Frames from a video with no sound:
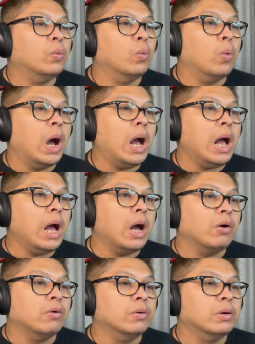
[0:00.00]

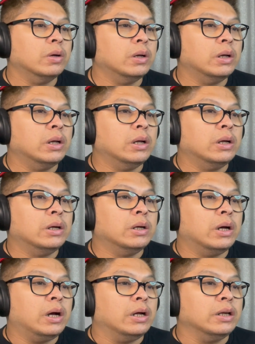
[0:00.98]
Wow.
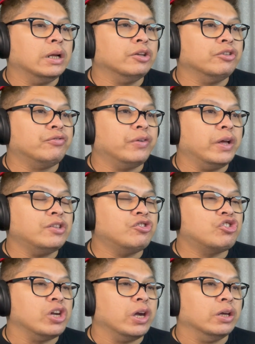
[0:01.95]
Another dress
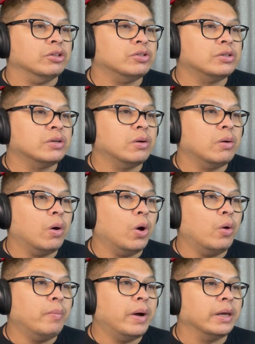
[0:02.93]
change.
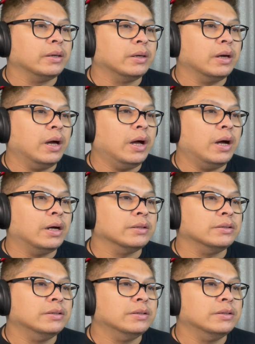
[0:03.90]
Oh my God.